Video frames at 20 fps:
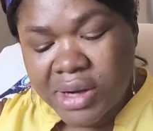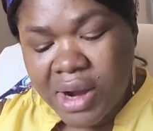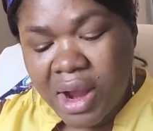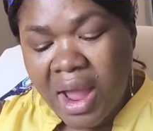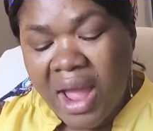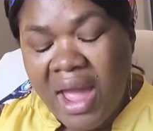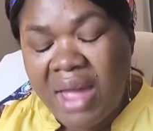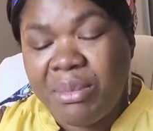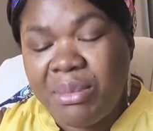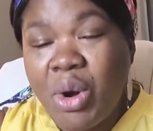
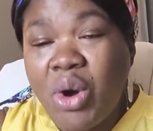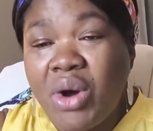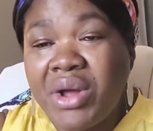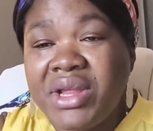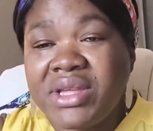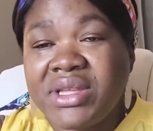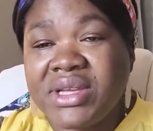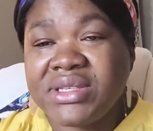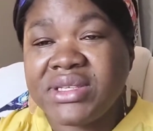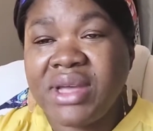I bought
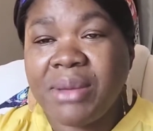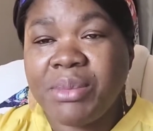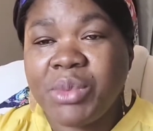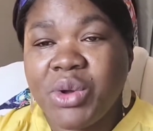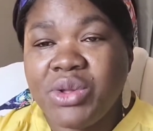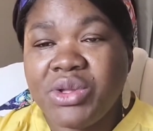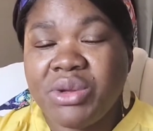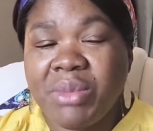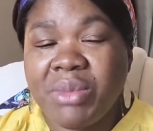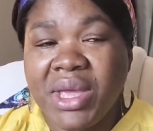it as I'm going
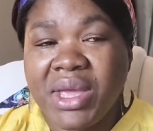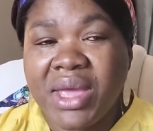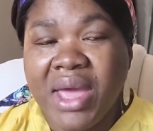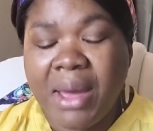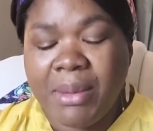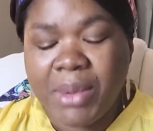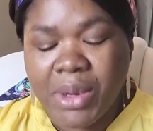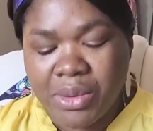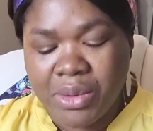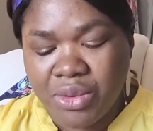to make
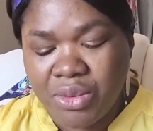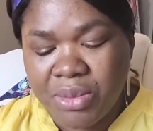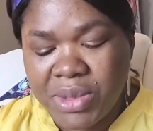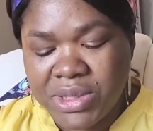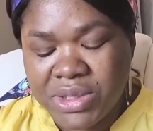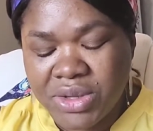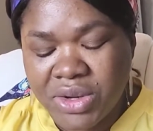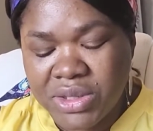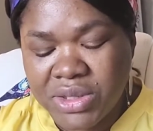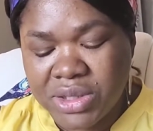amigurumis
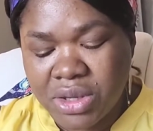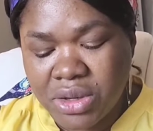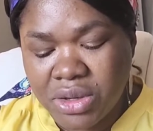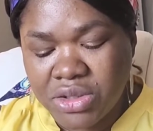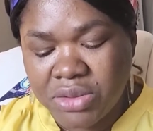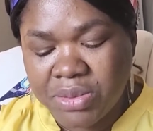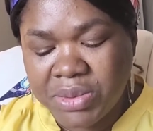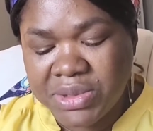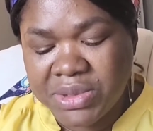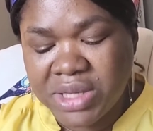because it's
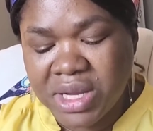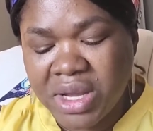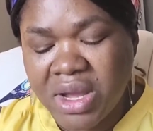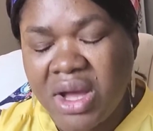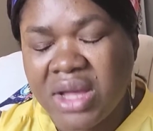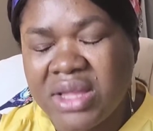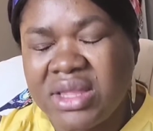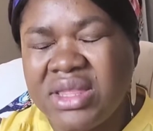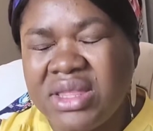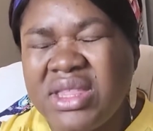100%
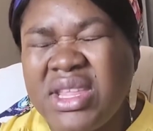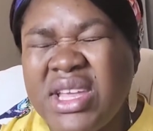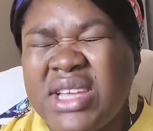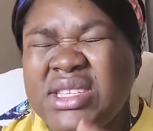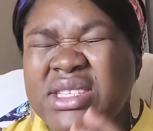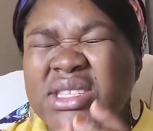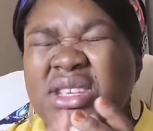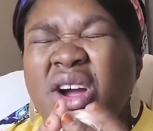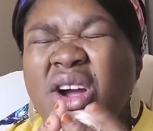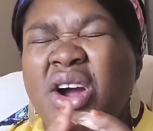cotton.
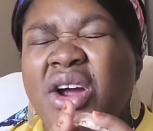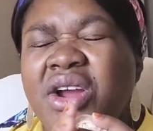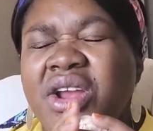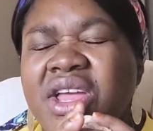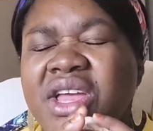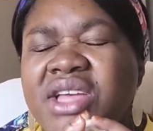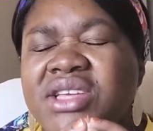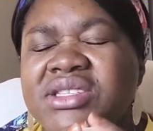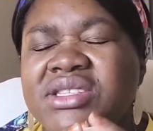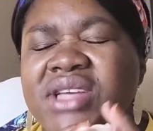This yarn
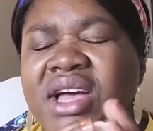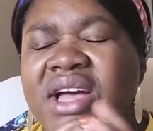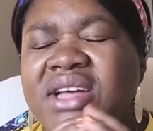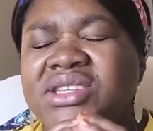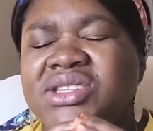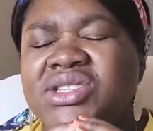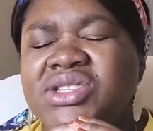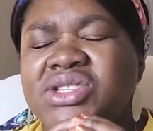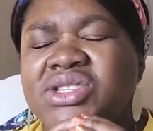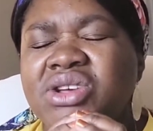is as
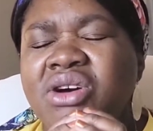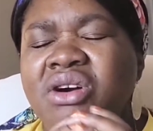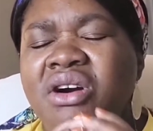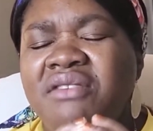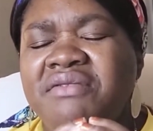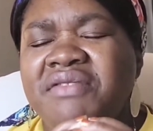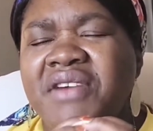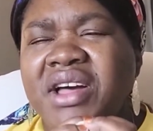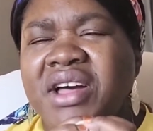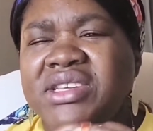
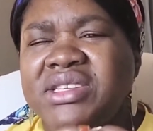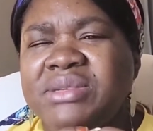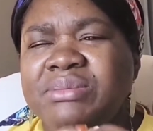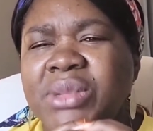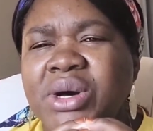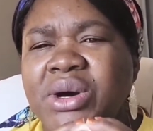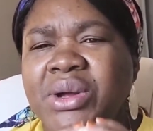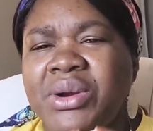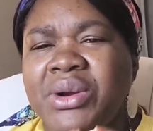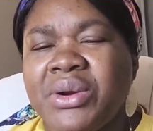soft as
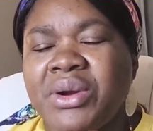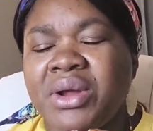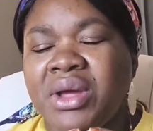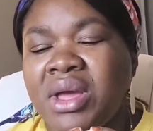butter.